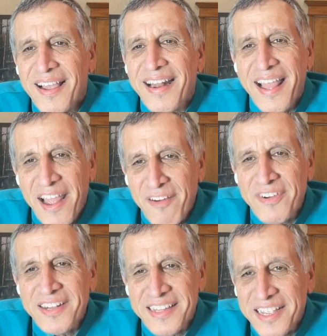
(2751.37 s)
And
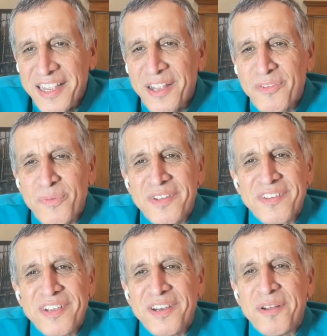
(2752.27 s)
everything
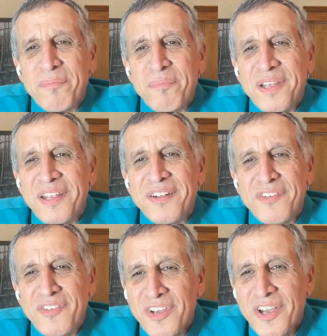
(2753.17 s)
was going to be
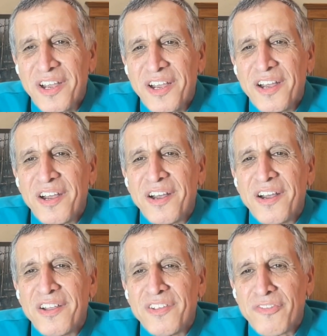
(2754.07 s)

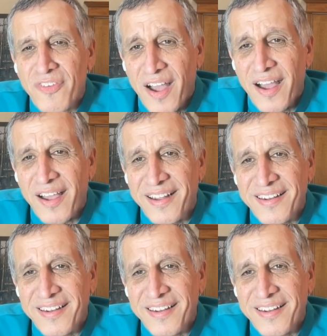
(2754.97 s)
just fine.